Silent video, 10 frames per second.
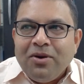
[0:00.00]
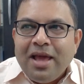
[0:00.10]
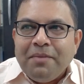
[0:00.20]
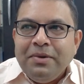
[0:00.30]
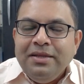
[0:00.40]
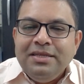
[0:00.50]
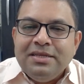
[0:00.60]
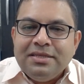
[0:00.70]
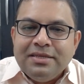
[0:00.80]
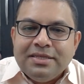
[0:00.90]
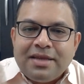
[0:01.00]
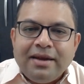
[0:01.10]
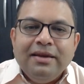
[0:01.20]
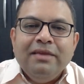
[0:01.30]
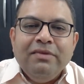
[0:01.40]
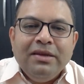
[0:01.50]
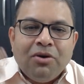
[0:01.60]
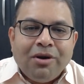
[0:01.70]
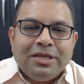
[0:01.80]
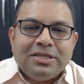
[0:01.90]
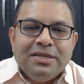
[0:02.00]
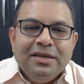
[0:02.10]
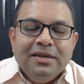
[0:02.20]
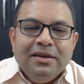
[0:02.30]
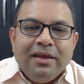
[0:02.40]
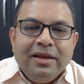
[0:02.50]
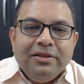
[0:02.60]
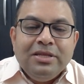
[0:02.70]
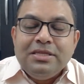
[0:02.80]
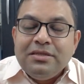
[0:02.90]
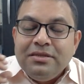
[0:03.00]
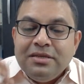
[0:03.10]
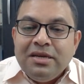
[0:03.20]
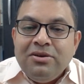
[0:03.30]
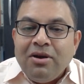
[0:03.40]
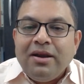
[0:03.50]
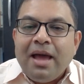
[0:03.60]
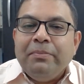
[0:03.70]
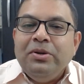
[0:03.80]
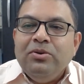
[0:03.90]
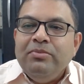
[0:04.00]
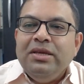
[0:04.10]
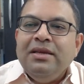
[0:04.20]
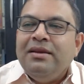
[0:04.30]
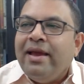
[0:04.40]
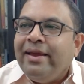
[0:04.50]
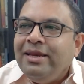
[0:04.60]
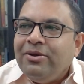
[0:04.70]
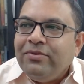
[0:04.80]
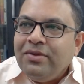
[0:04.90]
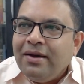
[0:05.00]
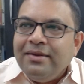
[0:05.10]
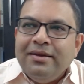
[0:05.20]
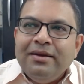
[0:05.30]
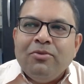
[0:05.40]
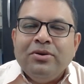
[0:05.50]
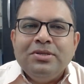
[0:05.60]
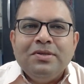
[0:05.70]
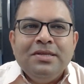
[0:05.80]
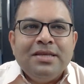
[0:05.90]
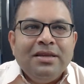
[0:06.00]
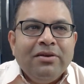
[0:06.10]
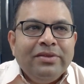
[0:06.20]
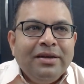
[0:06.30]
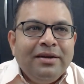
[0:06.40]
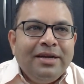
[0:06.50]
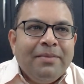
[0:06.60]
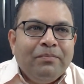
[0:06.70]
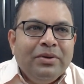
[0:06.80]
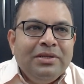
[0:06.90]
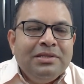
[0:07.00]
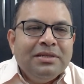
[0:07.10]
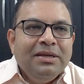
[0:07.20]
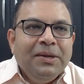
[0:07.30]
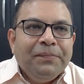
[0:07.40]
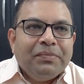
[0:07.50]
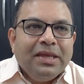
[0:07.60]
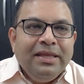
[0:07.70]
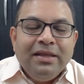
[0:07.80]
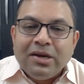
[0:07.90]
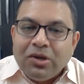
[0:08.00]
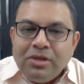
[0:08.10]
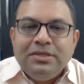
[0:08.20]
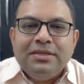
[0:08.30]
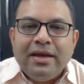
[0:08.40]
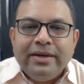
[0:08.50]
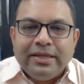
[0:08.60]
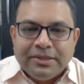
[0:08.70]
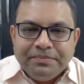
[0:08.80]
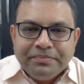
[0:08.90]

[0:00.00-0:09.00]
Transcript: what happened, he just started giving knowledge. Right? This did not happen to me in any of the other monasteries, any of the other temples in the across the Sarnath